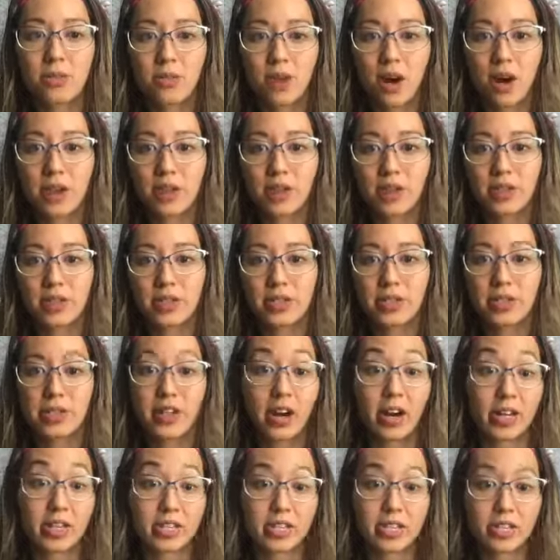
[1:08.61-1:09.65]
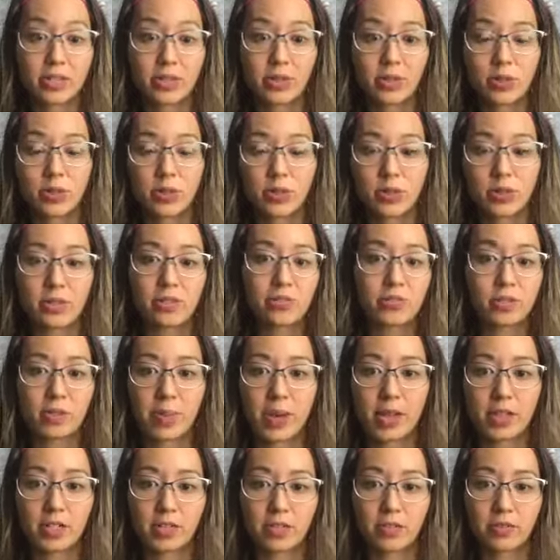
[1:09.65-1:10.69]
thyroiditis or
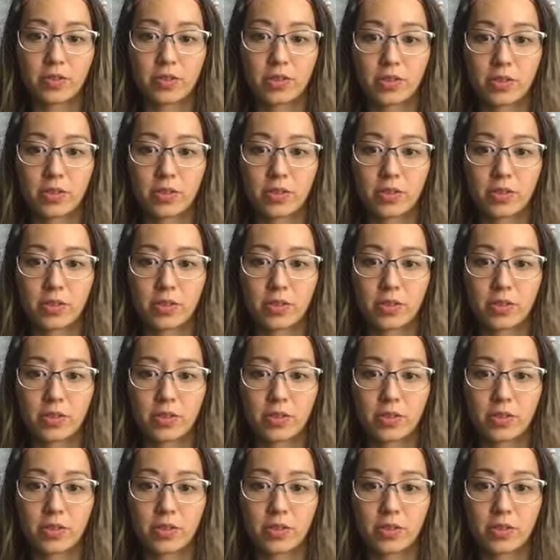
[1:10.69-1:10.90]
inflammation of the